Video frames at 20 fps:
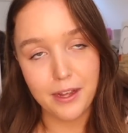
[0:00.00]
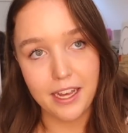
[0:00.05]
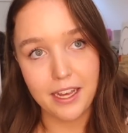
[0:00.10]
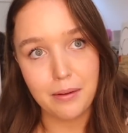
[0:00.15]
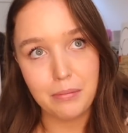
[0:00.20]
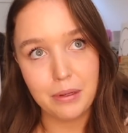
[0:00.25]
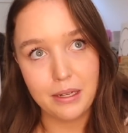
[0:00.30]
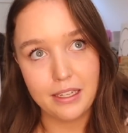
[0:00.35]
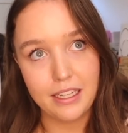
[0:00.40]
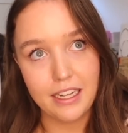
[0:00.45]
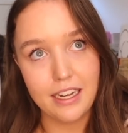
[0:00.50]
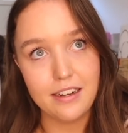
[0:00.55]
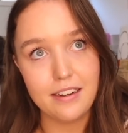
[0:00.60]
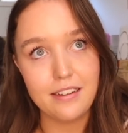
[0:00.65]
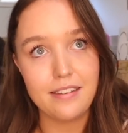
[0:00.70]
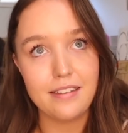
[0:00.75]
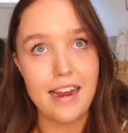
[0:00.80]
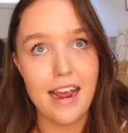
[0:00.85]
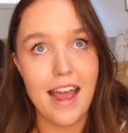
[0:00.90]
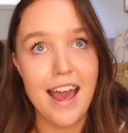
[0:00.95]
So I completely
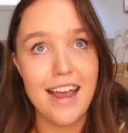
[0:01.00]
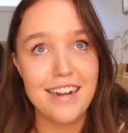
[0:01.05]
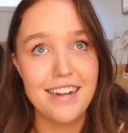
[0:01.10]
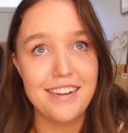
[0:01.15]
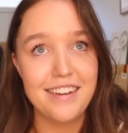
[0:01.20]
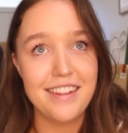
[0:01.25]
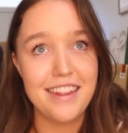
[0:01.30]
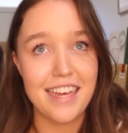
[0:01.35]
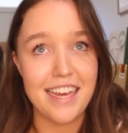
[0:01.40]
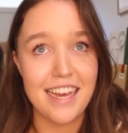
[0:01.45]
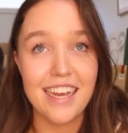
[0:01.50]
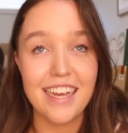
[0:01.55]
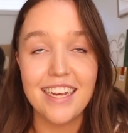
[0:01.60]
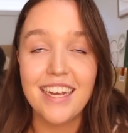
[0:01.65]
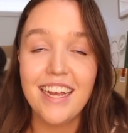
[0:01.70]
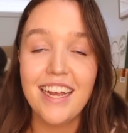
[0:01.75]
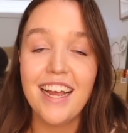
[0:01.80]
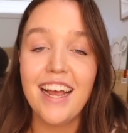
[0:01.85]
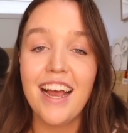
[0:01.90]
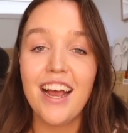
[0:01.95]
understand the
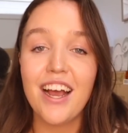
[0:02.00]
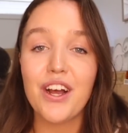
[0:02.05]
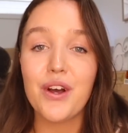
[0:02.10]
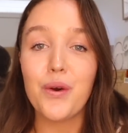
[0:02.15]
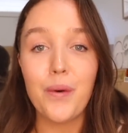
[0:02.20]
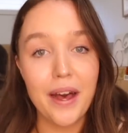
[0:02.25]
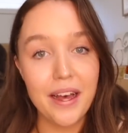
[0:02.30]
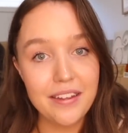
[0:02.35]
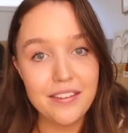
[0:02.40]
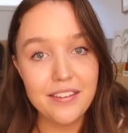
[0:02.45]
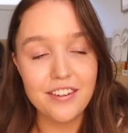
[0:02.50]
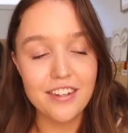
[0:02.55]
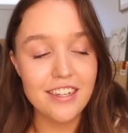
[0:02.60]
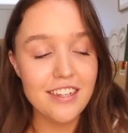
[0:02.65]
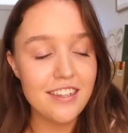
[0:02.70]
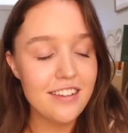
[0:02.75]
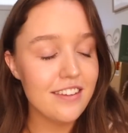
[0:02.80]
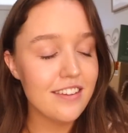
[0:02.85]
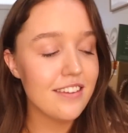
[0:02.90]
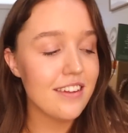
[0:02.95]

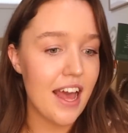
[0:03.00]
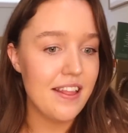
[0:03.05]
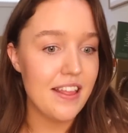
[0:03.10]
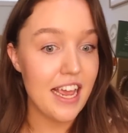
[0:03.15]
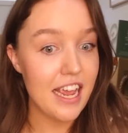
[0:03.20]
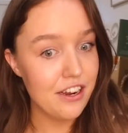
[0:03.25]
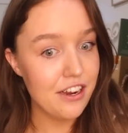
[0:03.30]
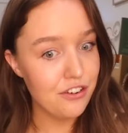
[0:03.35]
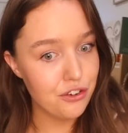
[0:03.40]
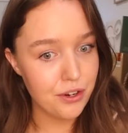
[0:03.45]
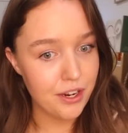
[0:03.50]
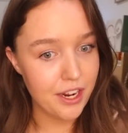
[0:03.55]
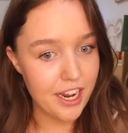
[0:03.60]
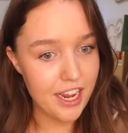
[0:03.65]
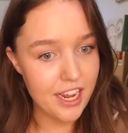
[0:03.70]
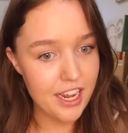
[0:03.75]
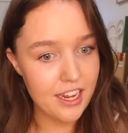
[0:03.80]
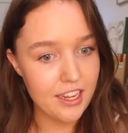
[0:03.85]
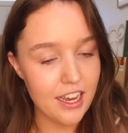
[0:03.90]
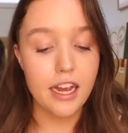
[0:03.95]
questions and the
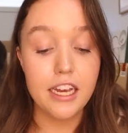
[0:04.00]
intrigue.